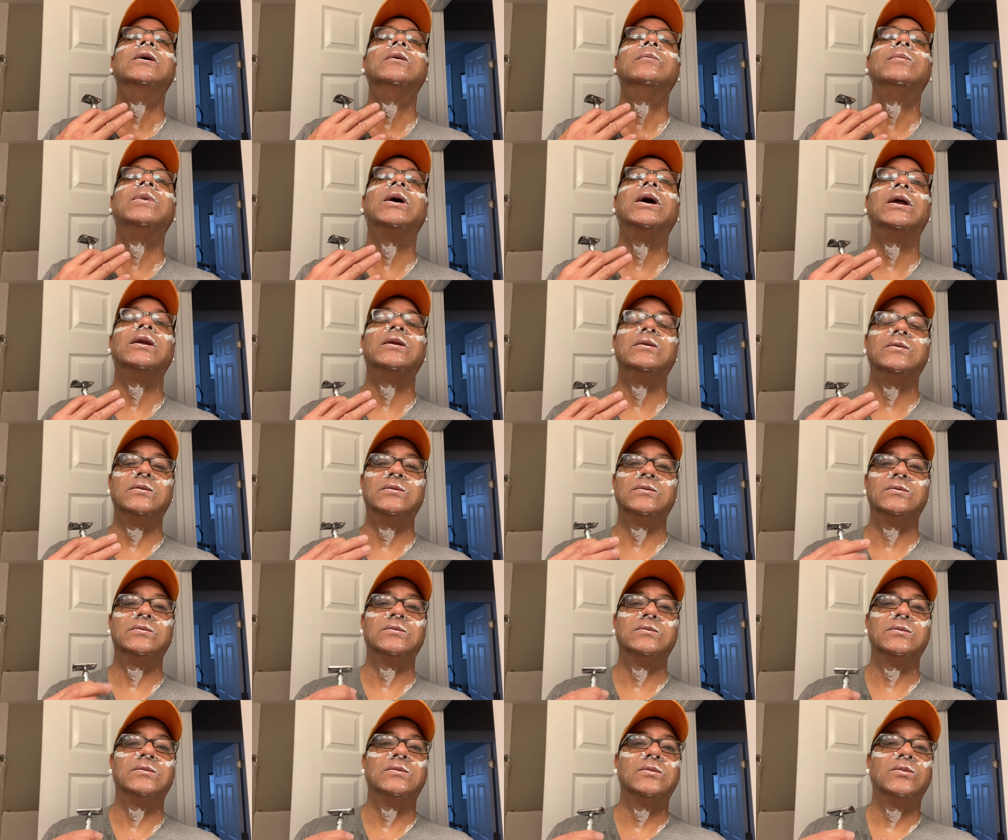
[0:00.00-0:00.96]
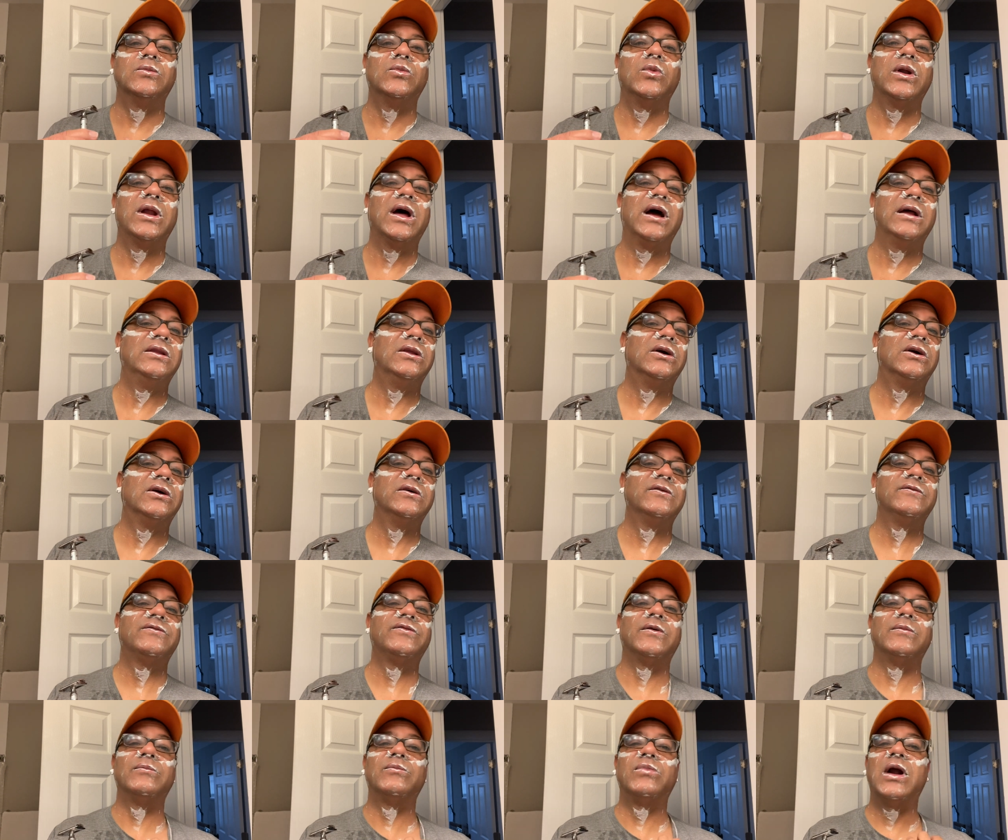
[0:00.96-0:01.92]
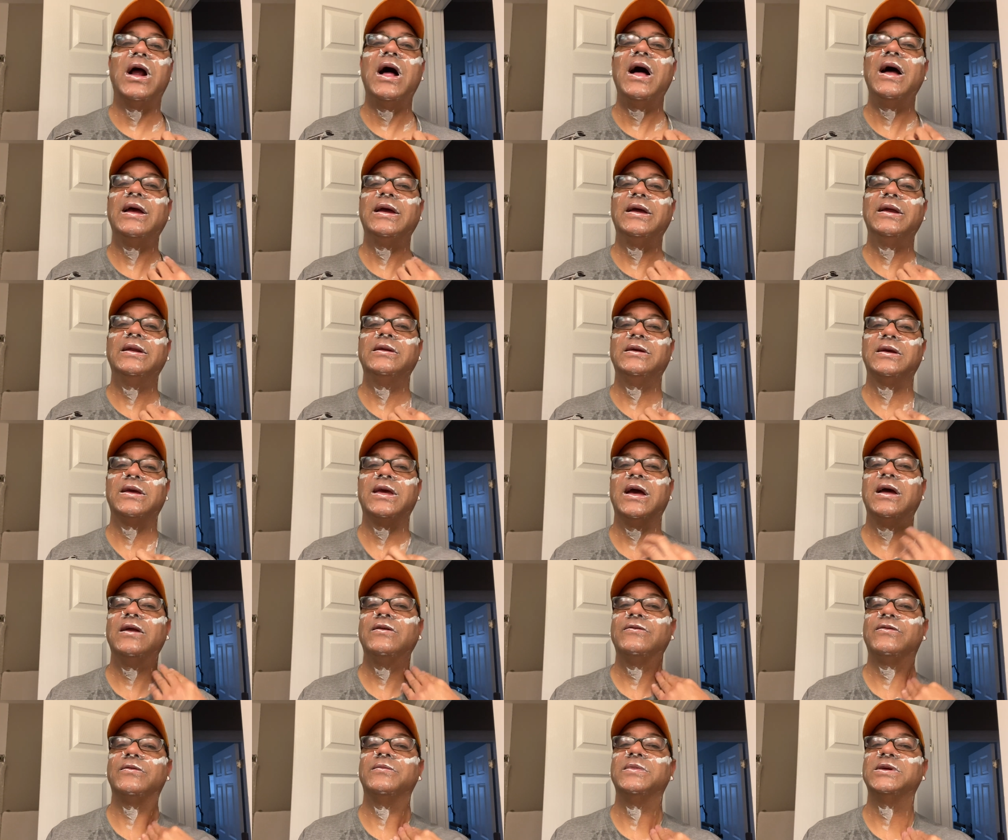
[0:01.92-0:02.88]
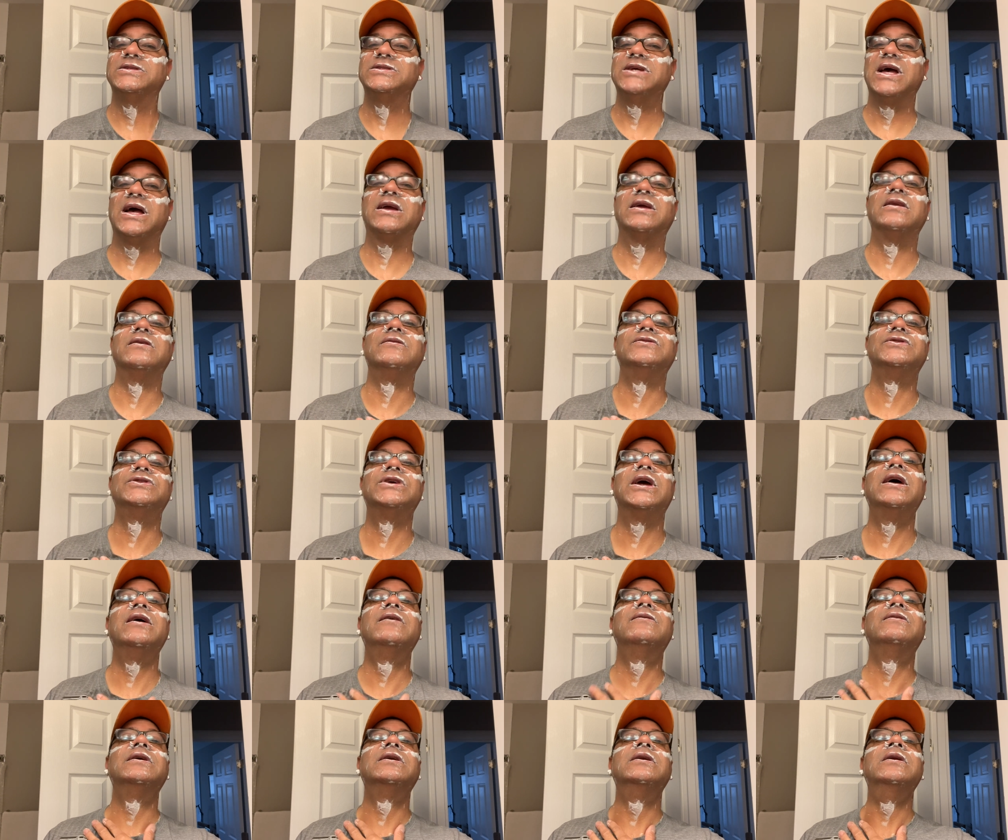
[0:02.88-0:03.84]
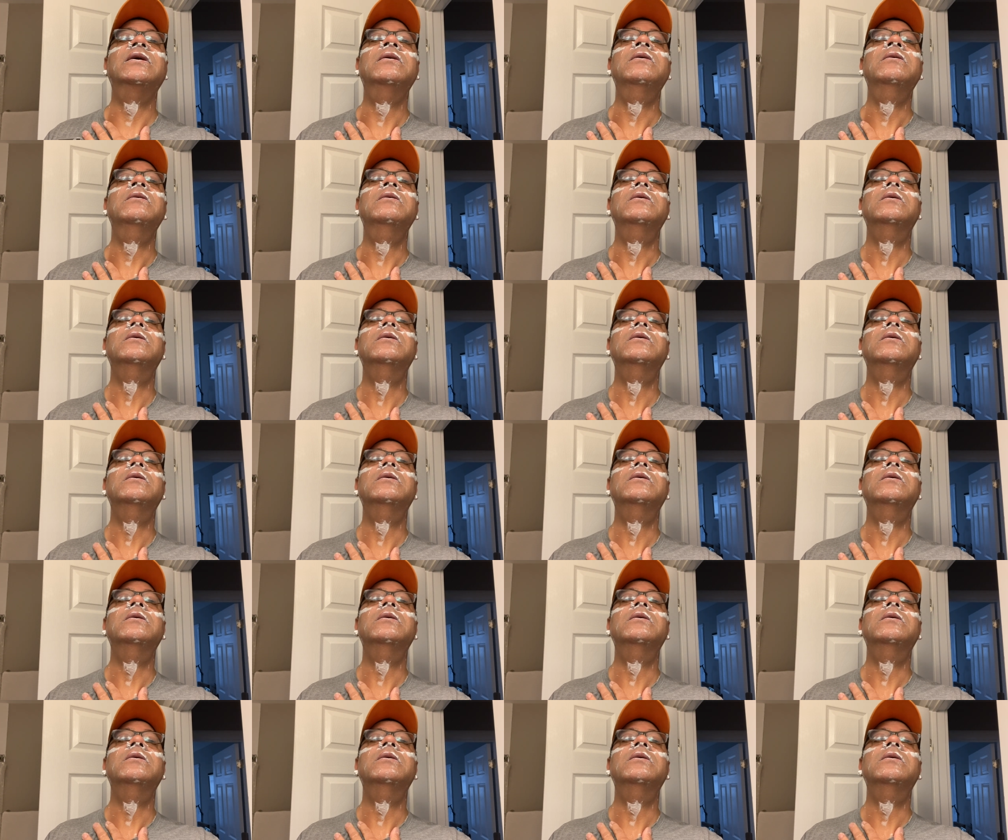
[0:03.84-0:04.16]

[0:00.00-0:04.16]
But what I learned from Brian, again, from executive shaving,